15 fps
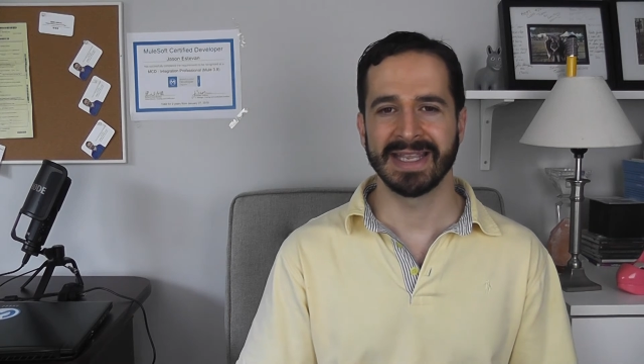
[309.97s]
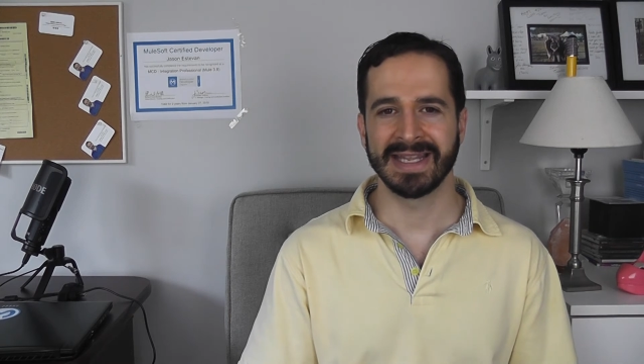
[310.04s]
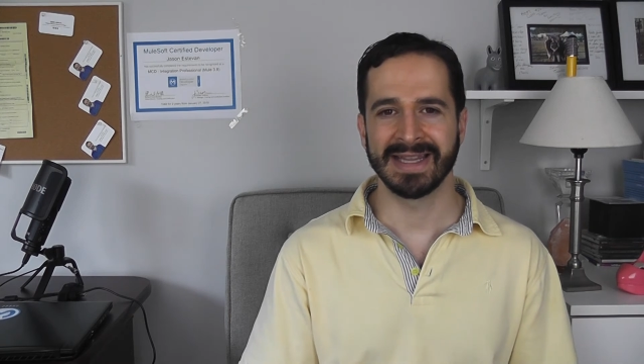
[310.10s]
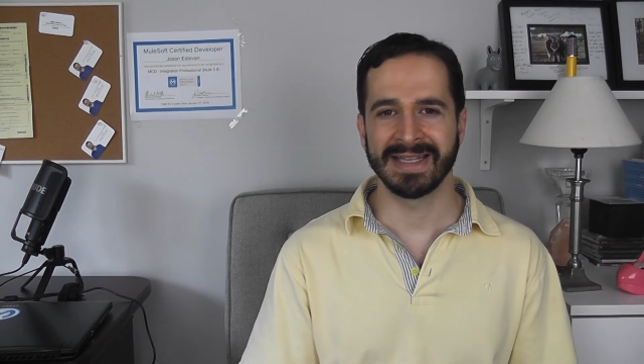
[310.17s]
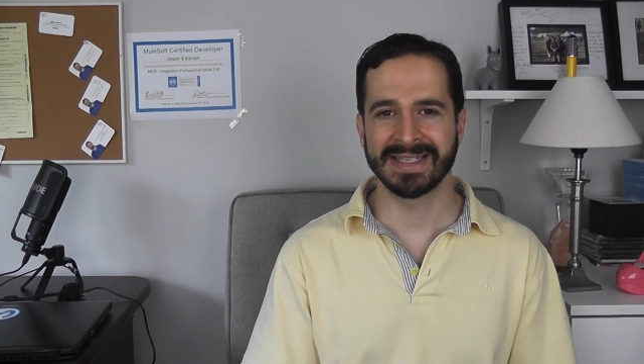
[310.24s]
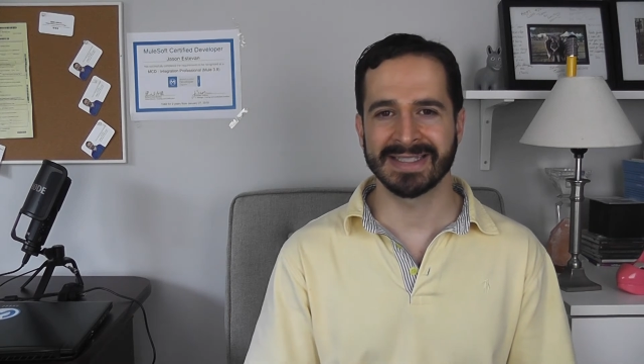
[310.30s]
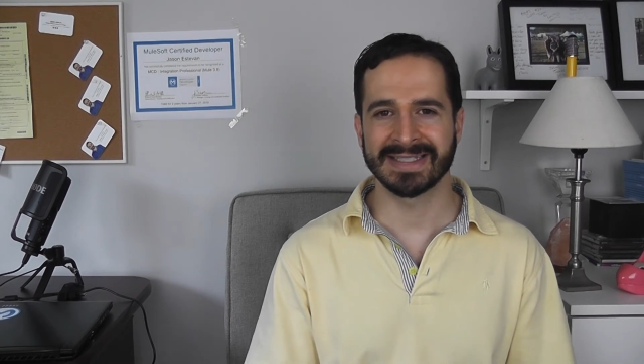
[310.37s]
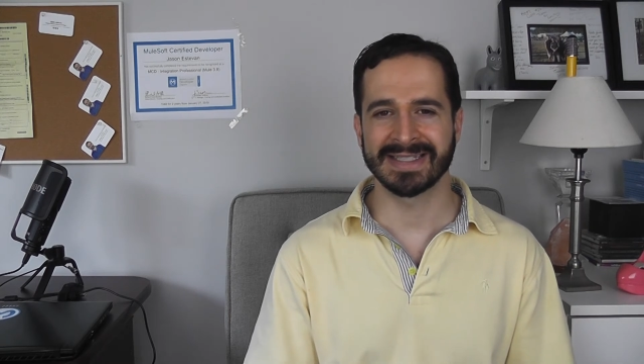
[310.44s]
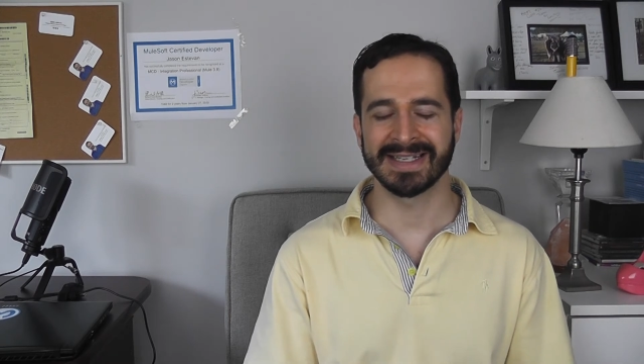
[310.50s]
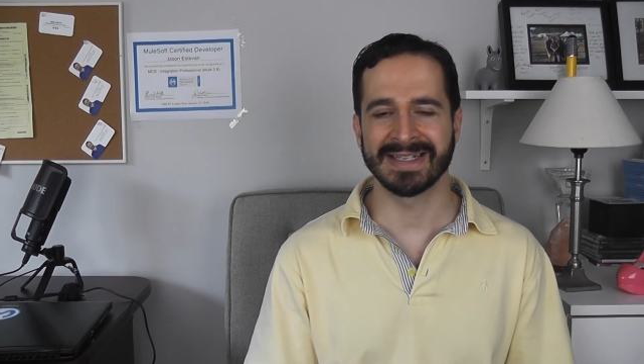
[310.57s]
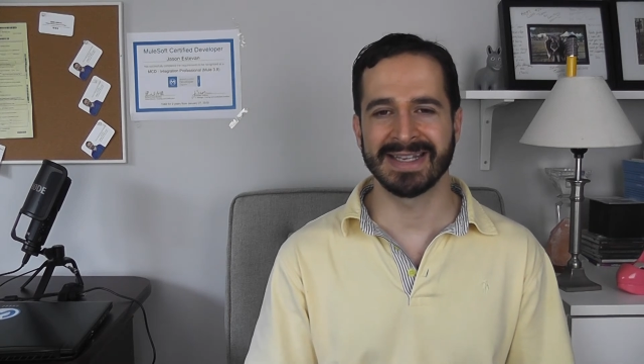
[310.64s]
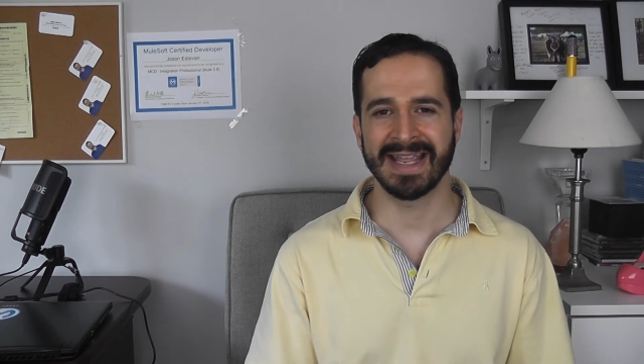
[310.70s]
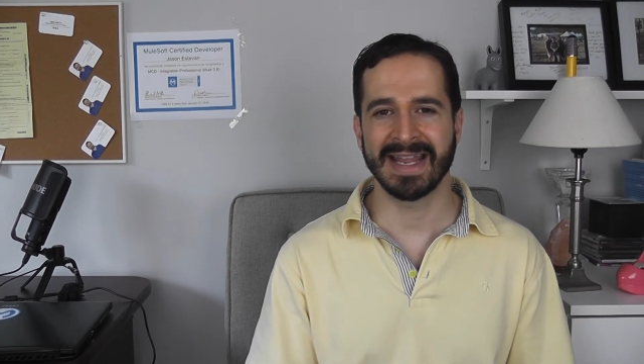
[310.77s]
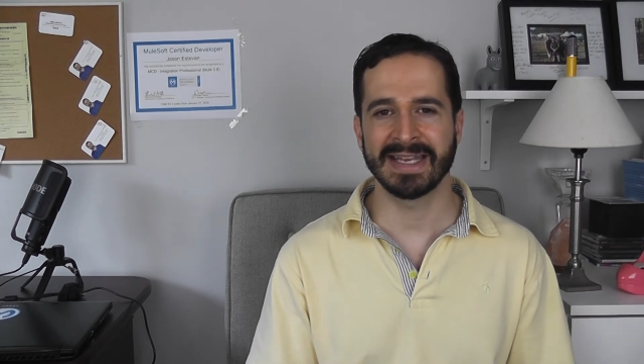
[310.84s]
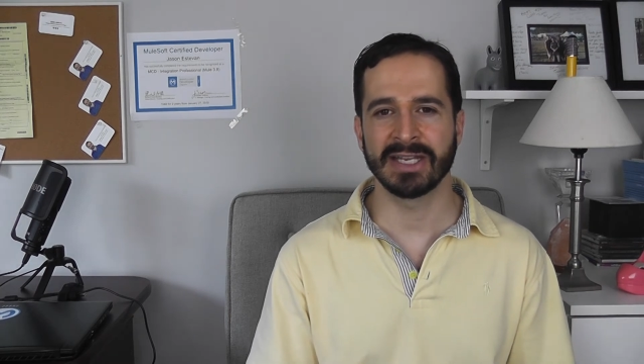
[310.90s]
it lists
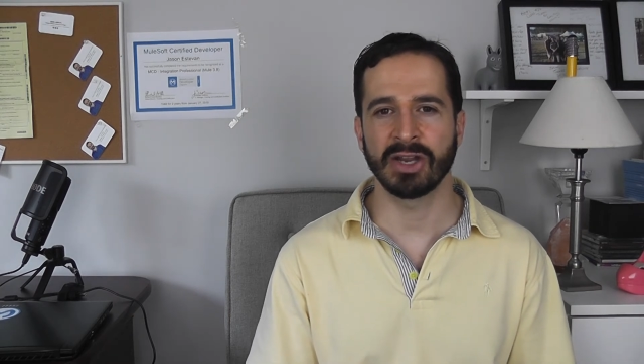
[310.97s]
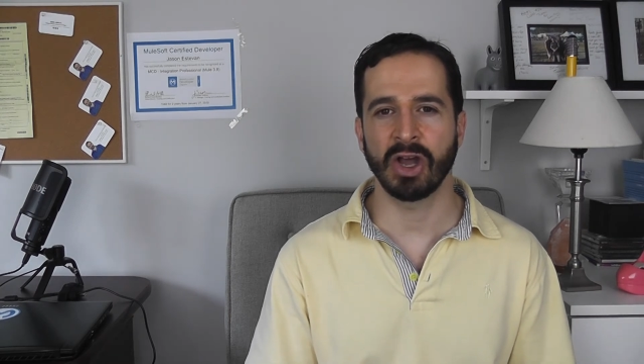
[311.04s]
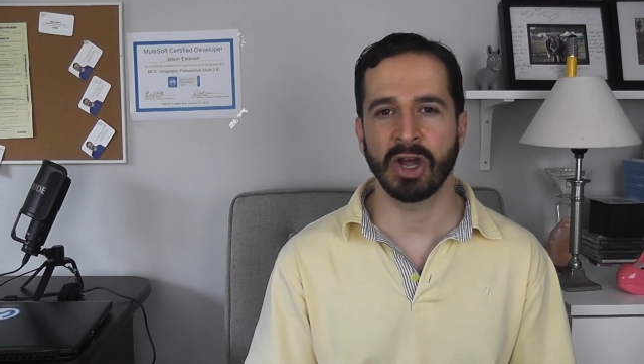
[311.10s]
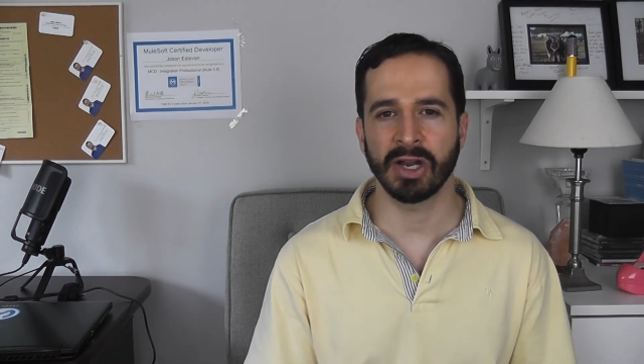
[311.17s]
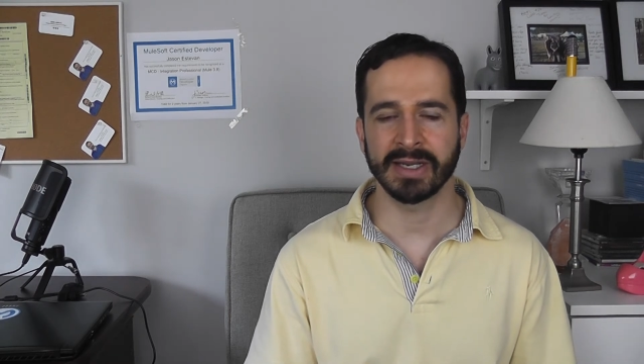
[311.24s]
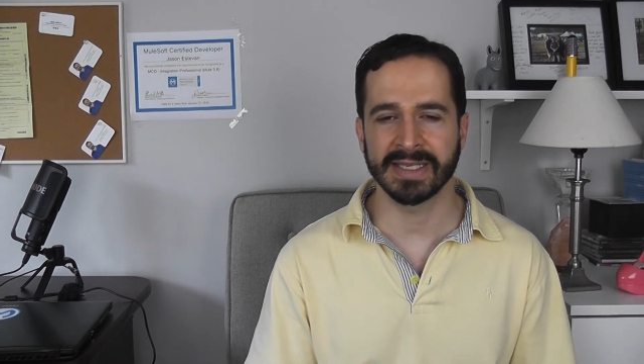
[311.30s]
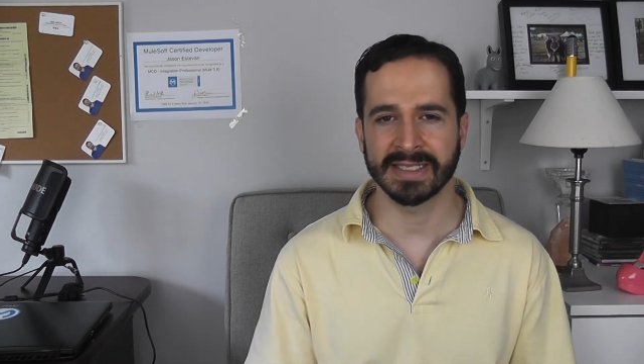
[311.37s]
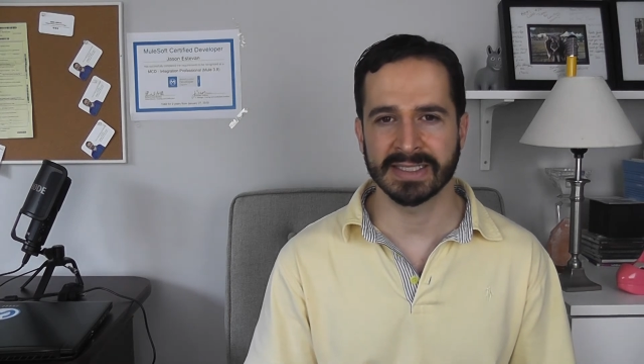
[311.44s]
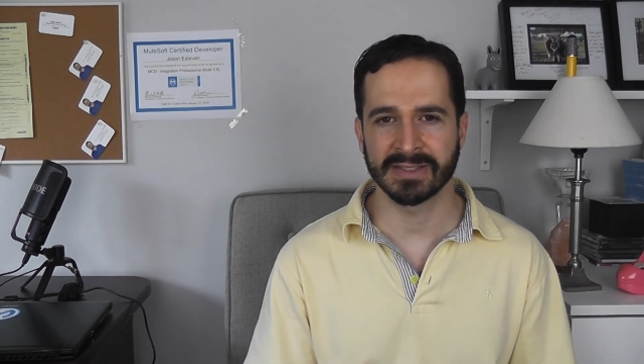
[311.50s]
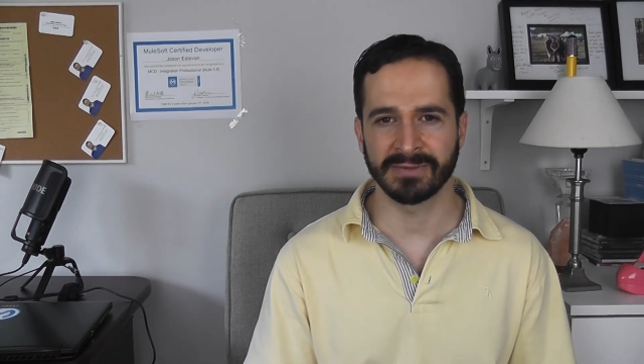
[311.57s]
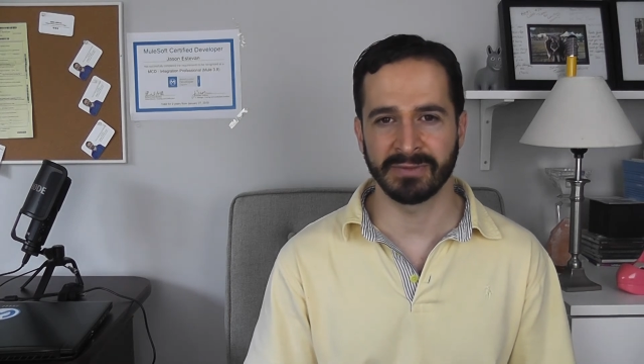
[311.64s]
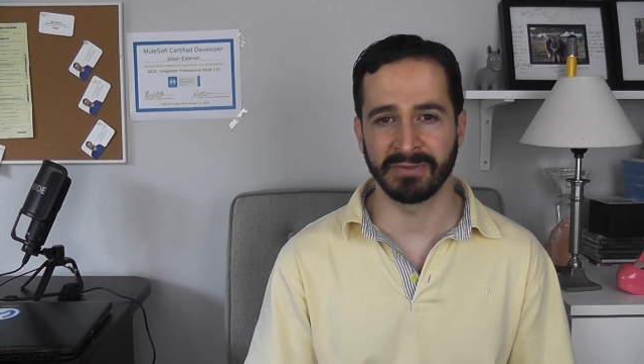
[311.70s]
intended audience